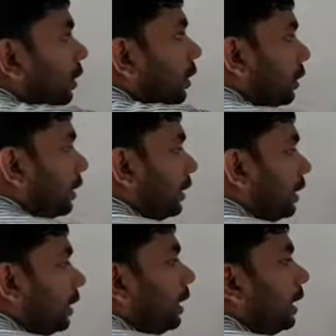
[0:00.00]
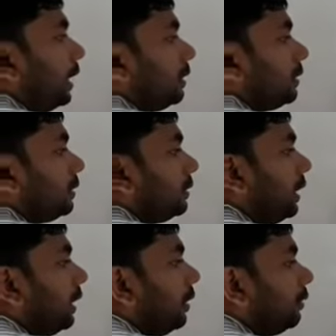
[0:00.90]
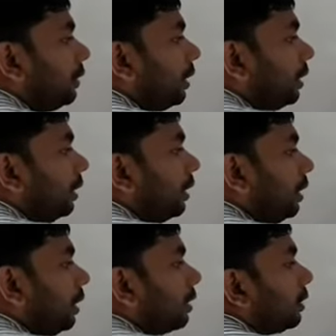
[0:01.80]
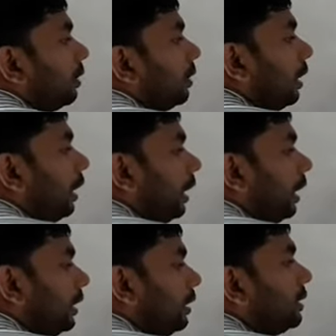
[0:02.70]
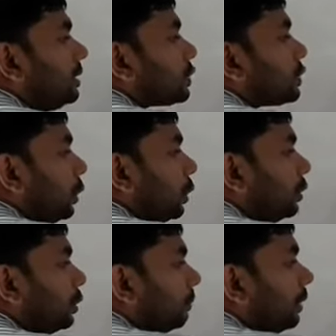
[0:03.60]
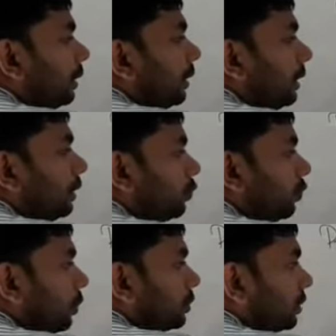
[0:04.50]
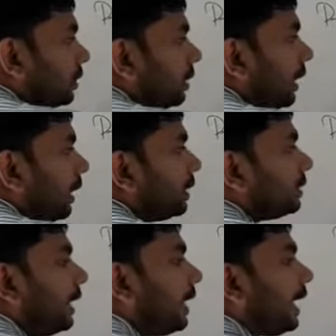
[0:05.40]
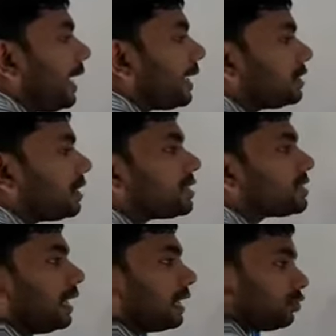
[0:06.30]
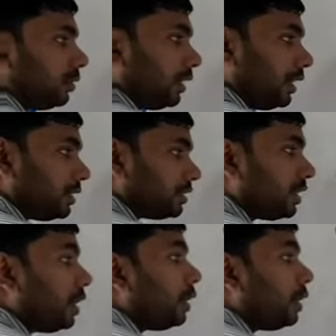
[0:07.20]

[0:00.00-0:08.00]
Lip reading: Okay, and they are highly soluble in water and they act as electrolyte.